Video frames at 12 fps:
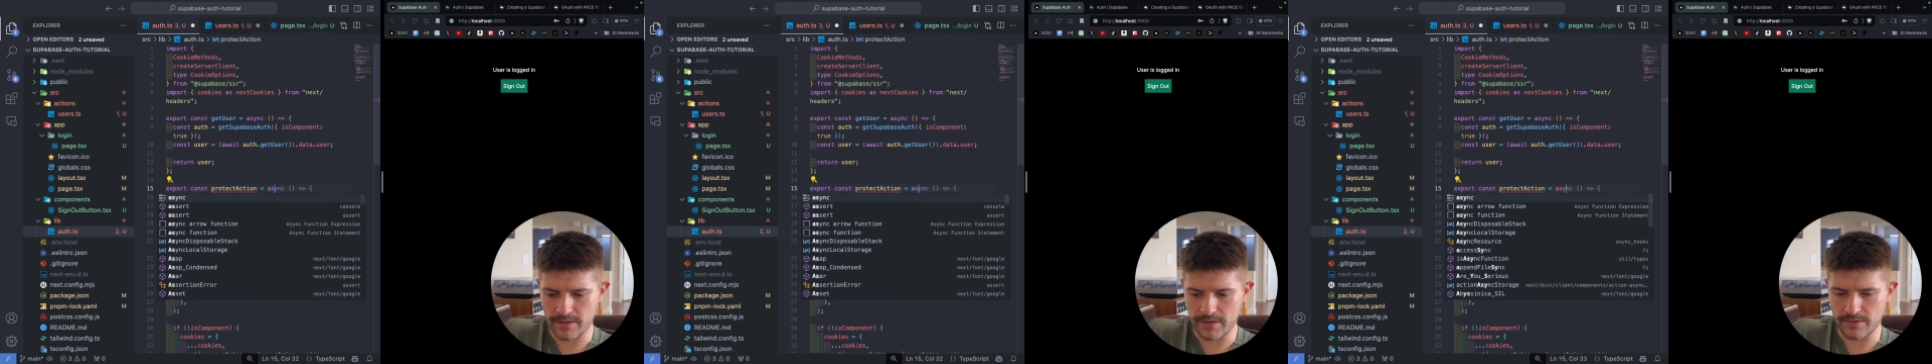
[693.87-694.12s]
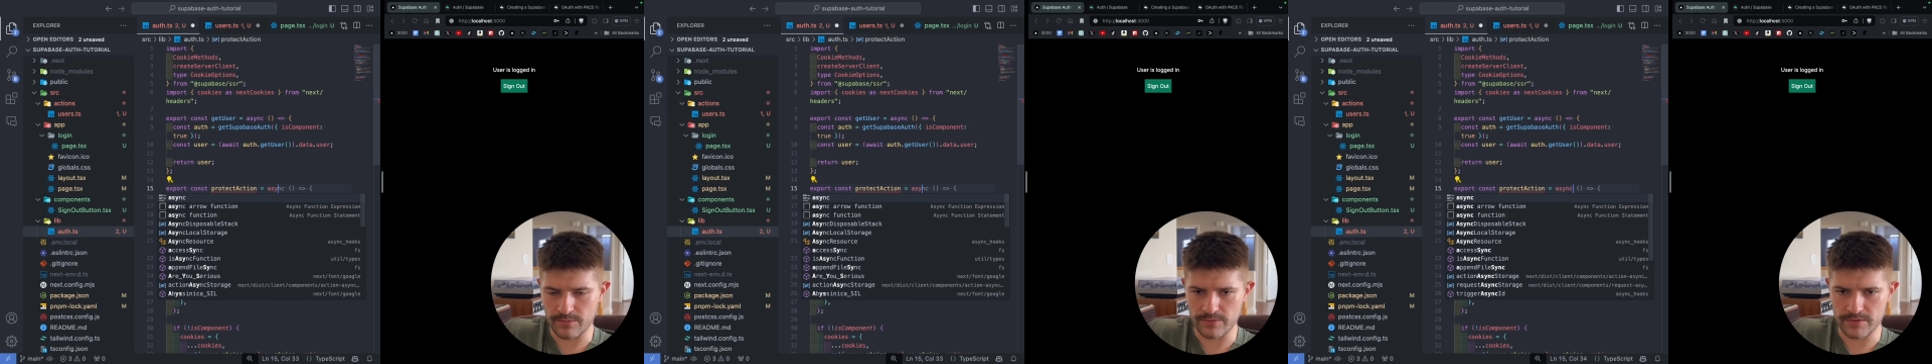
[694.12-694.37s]

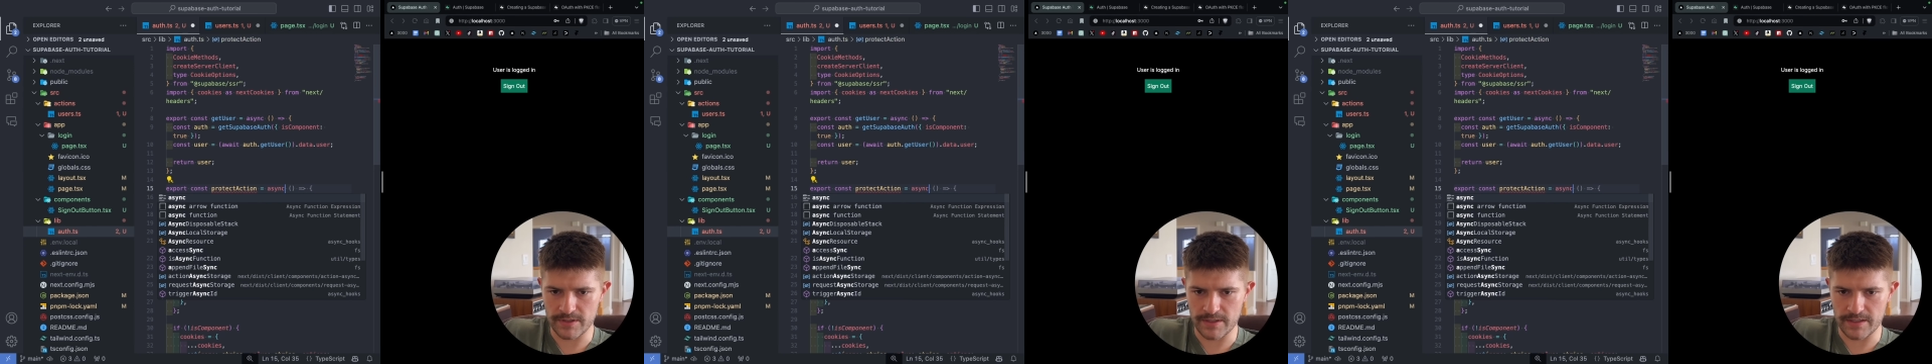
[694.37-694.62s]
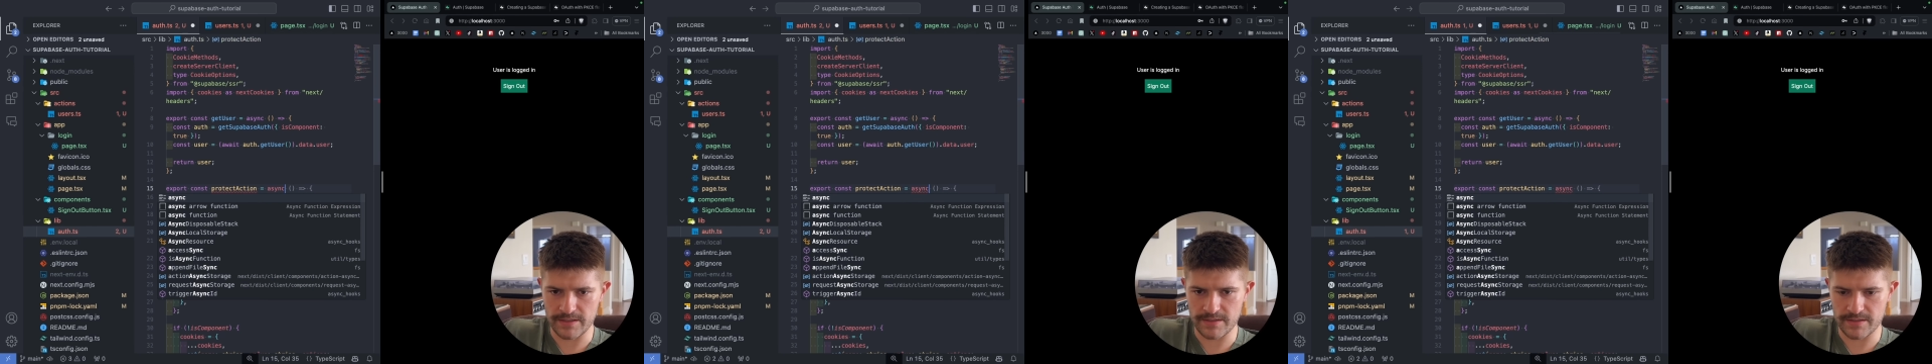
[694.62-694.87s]
equals
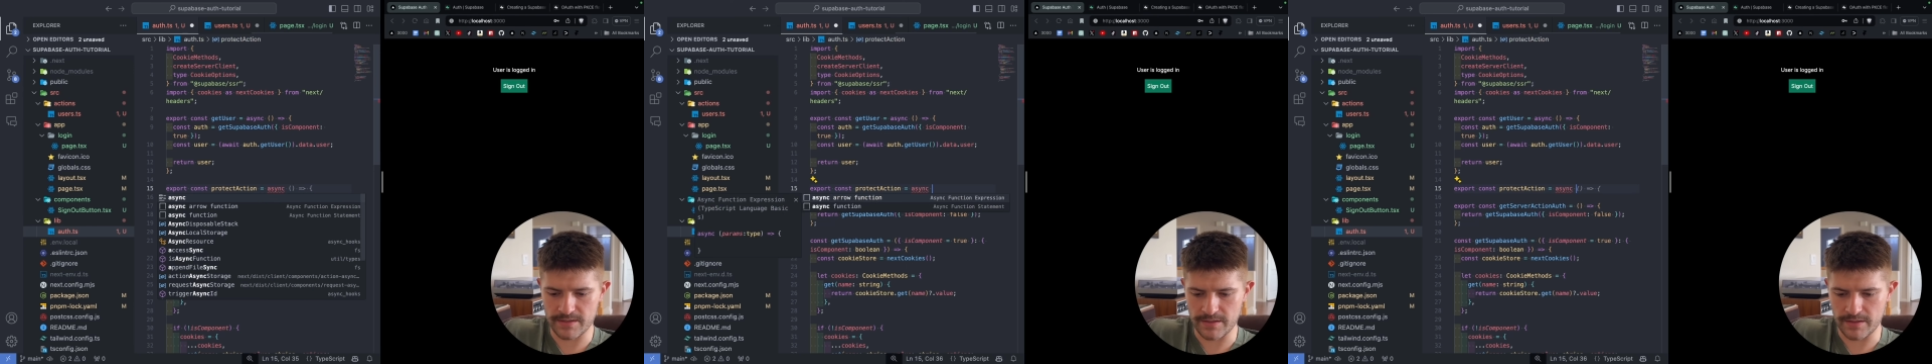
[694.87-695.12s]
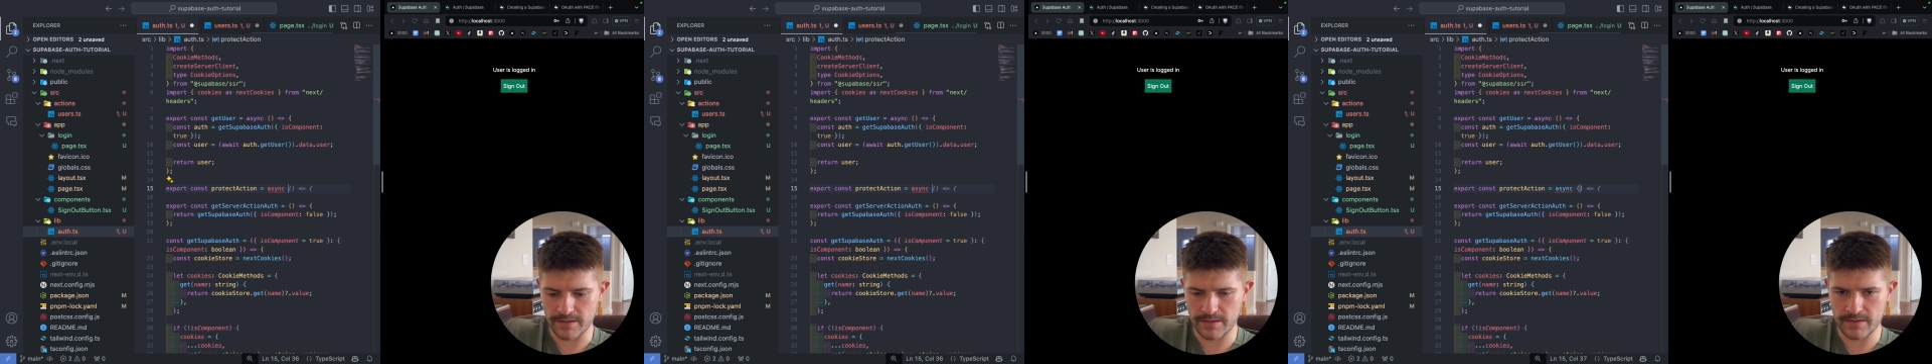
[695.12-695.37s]

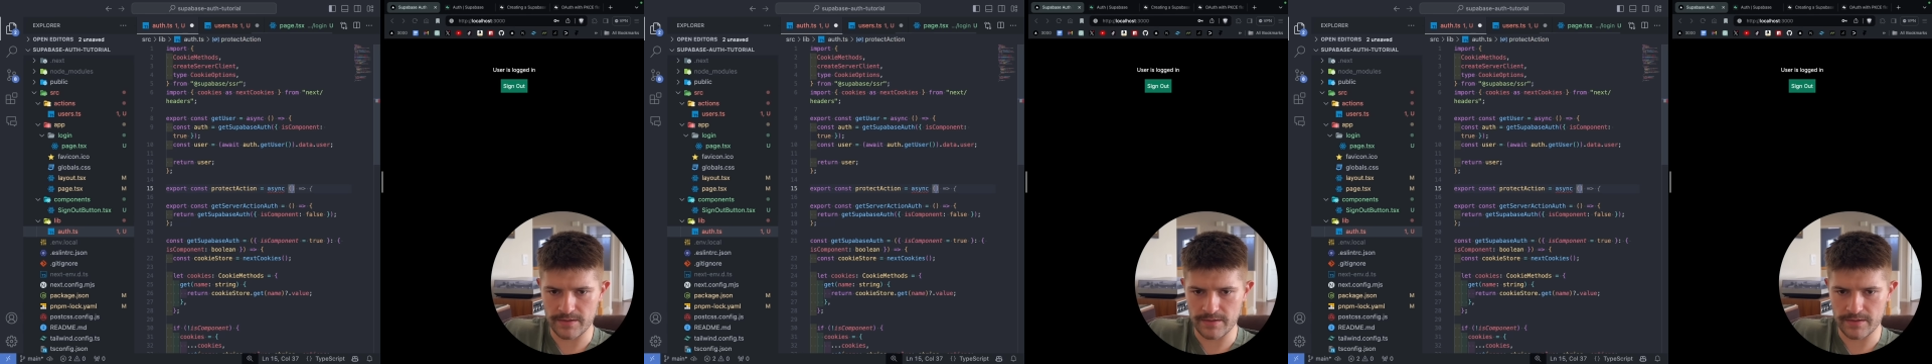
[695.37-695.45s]
async